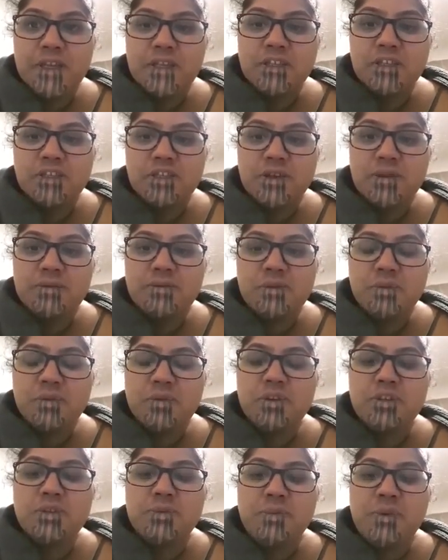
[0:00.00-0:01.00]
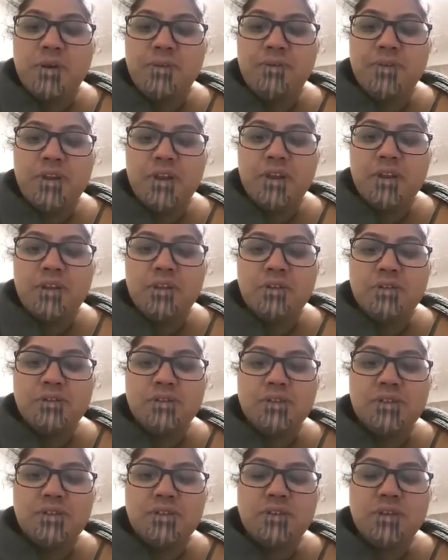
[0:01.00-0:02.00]
take the time to watch my
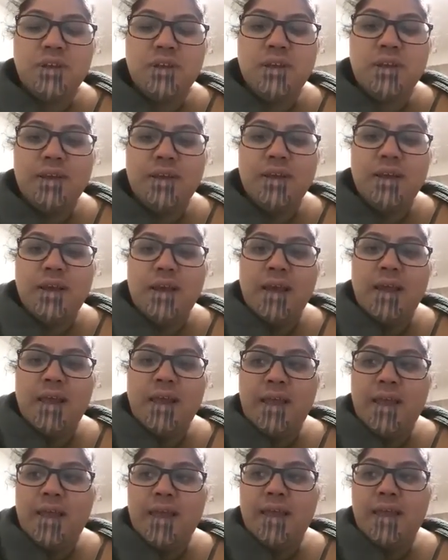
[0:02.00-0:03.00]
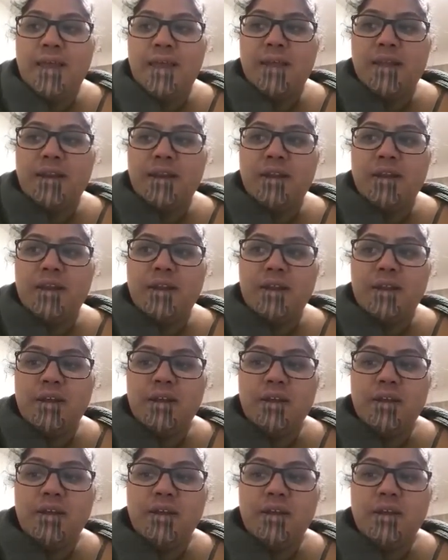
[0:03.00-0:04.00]
videos, and
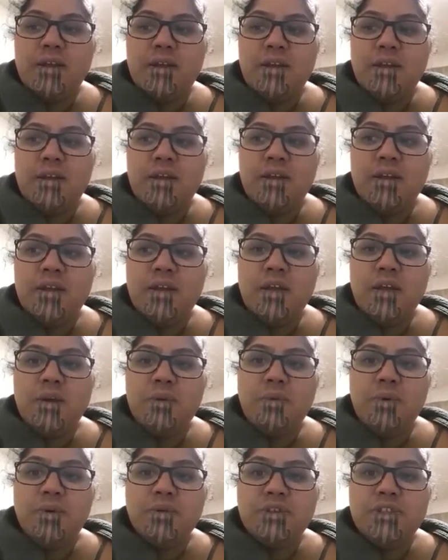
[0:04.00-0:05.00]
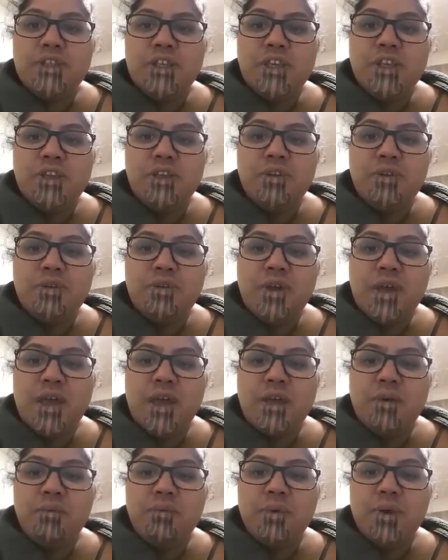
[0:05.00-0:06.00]
we'll see you
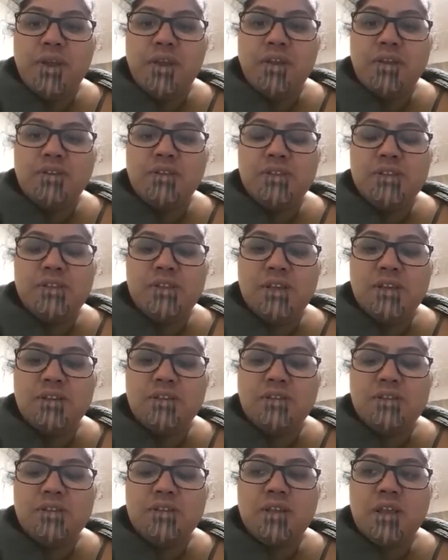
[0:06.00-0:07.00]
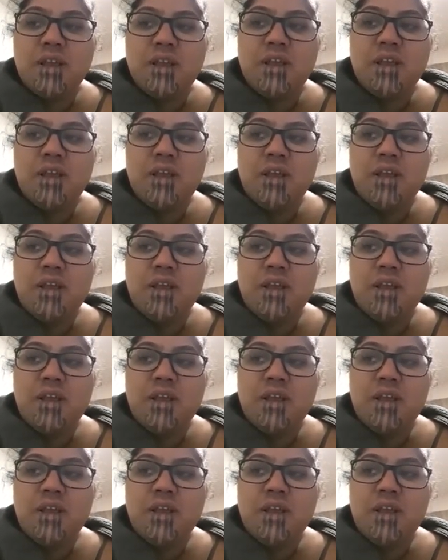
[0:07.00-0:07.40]
at week 6